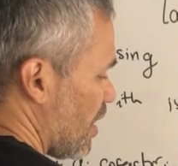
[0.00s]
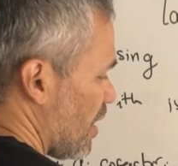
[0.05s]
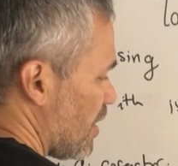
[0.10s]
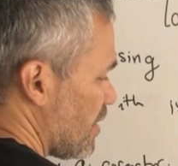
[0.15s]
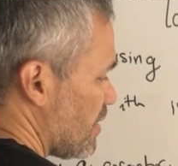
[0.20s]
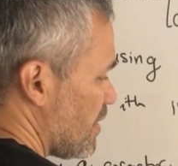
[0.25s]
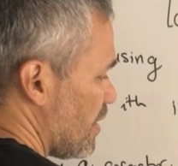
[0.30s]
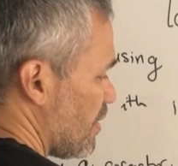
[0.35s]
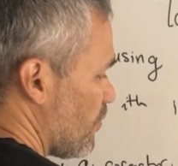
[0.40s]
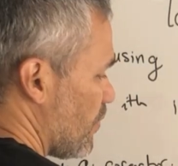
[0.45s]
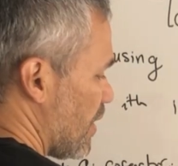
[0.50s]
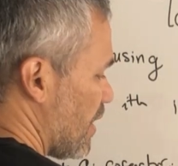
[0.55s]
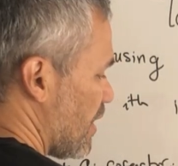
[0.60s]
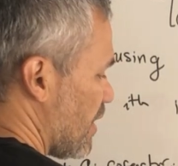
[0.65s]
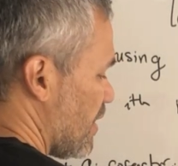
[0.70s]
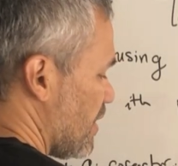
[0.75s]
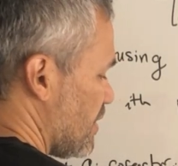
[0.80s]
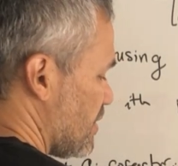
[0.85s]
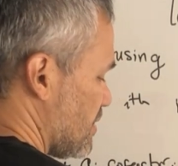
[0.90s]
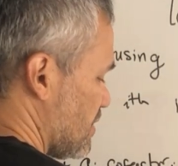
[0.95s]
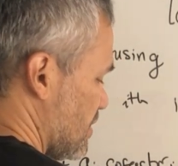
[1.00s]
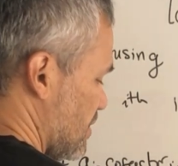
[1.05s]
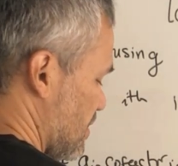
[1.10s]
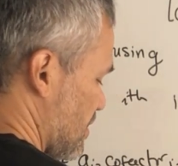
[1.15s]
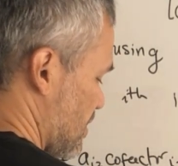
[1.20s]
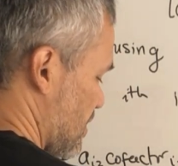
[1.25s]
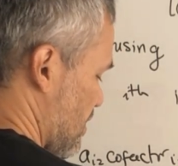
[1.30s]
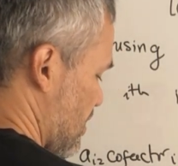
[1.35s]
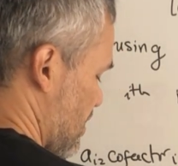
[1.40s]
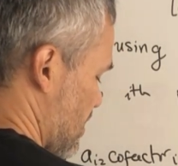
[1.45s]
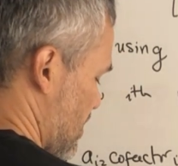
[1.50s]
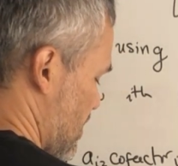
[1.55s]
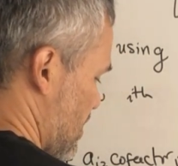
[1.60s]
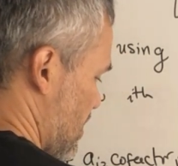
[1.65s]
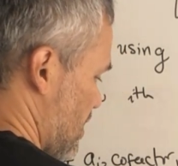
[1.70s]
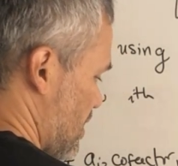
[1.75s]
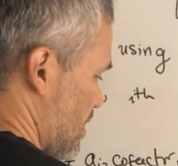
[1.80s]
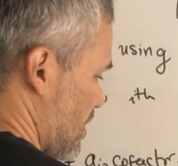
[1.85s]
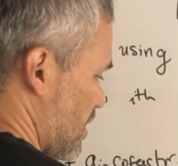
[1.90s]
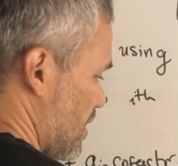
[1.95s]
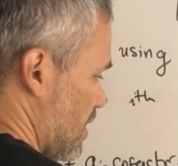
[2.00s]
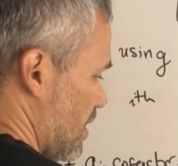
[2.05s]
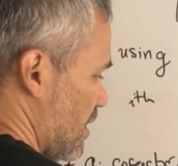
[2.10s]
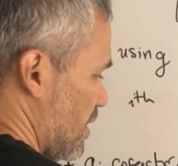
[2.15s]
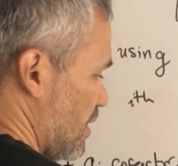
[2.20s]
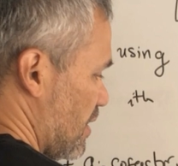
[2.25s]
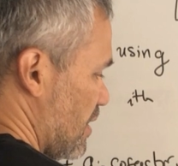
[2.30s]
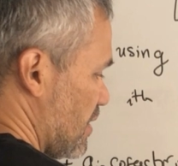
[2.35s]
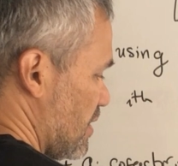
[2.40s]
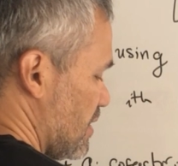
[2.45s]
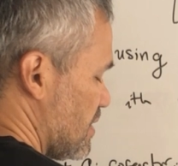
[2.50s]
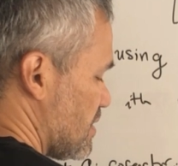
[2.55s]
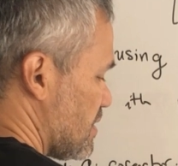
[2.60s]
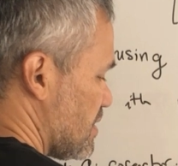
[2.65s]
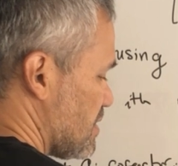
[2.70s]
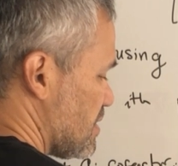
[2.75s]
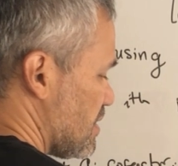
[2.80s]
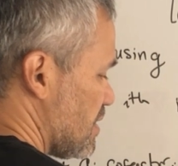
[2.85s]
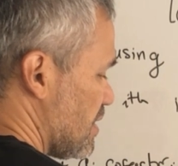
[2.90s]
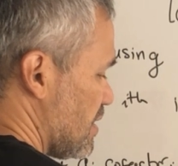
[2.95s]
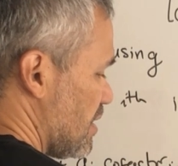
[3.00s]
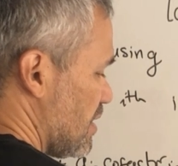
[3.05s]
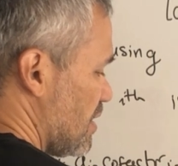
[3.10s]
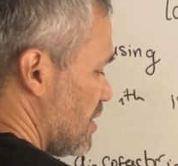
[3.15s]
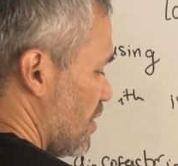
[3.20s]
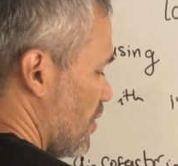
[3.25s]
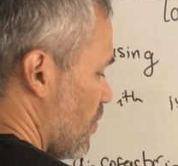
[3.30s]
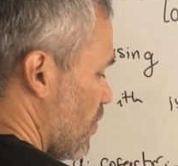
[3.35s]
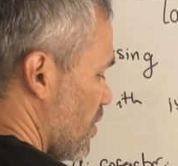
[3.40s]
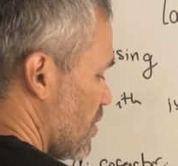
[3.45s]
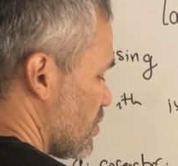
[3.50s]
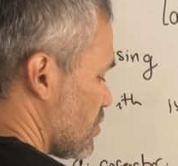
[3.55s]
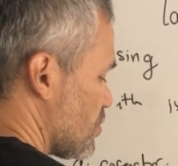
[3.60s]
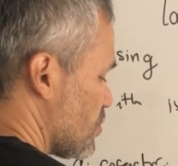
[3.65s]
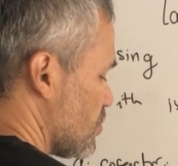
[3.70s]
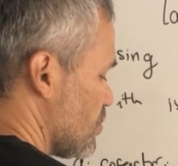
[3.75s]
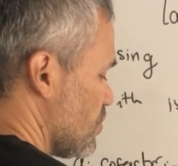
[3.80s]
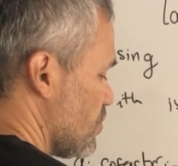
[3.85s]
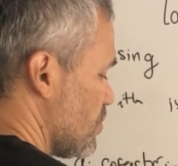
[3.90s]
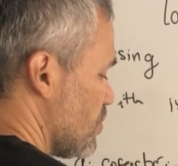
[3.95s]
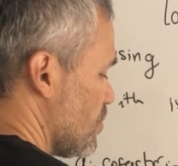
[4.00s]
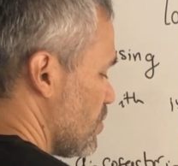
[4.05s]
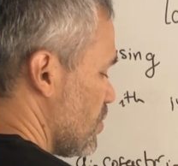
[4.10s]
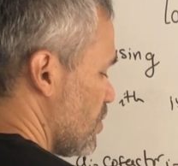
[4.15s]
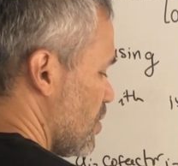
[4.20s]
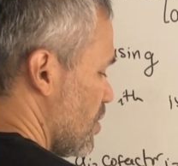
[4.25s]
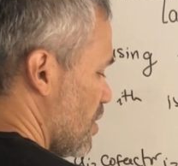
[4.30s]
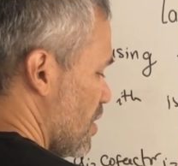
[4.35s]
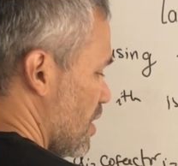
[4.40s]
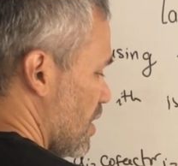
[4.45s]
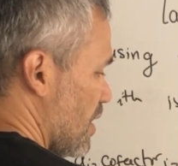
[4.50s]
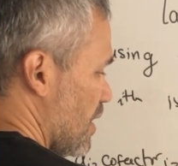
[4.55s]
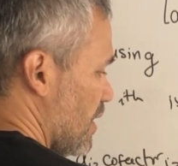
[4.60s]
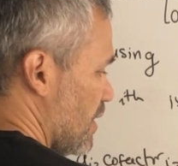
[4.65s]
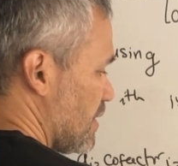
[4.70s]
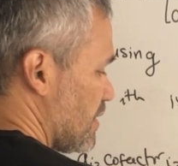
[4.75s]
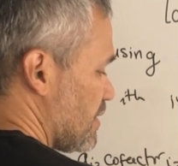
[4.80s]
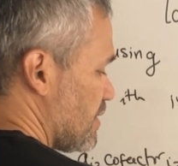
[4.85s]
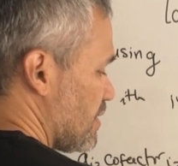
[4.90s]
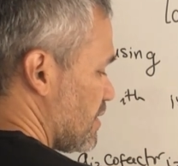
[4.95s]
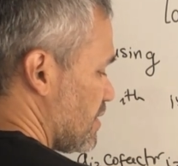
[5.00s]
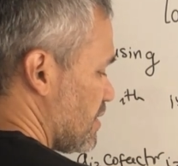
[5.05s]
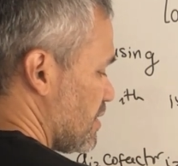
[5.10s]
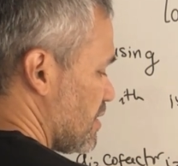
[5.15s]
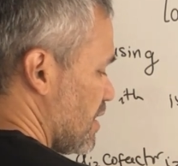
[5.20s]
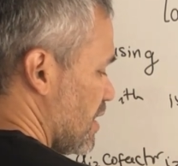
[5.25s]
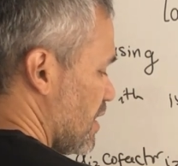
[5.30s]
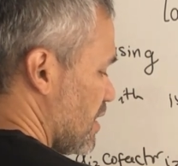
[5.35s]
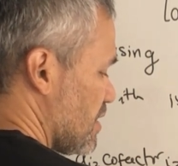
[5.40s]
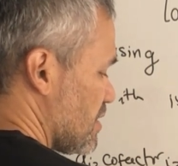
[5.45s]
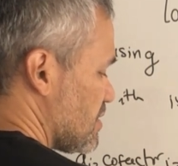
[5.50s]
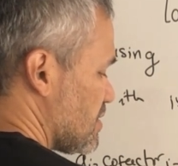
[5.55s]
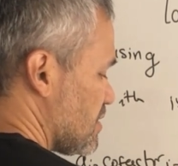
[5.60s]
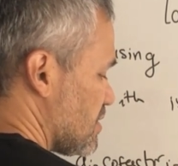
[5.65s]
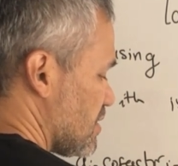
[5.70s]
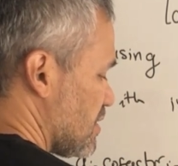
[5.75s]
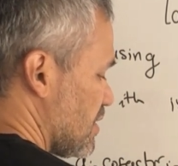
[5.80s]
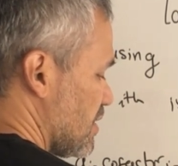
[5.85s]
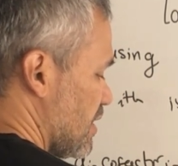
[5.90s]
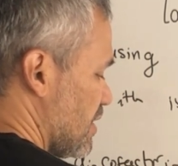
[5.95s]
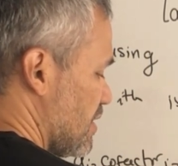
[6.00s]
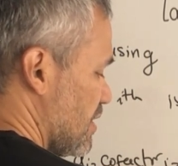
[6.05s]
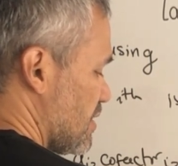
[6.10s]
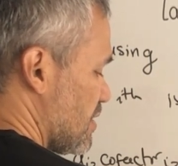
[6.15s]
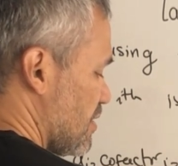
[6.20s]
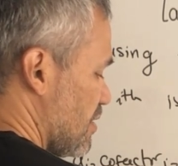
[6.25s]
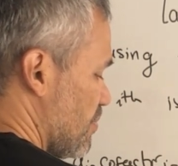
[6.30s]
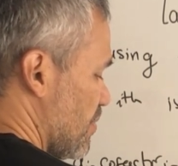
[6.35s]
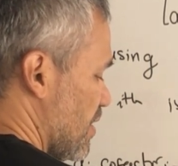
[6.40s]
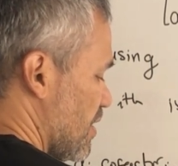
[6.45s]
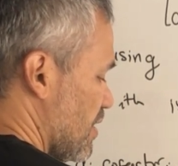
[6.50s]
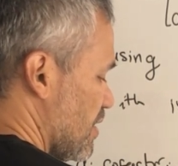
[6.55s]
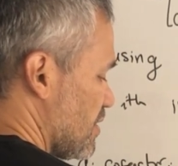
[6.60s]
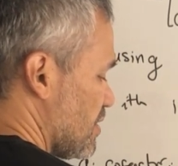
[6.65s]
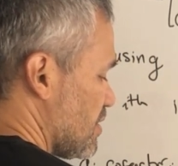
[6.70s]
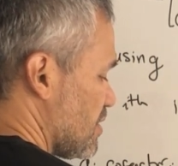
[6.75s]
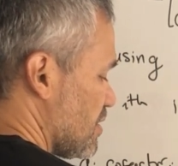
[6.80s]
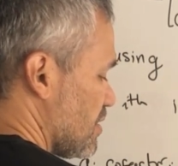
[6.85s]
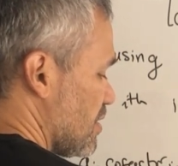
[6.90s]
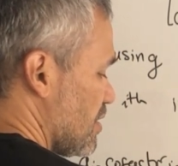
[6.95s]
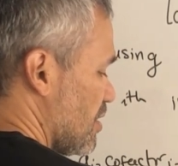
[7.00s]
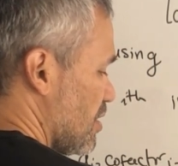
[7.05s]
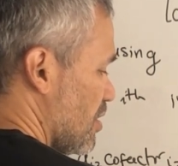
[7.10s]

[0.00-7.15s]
and then we get that this is equal to just the determinant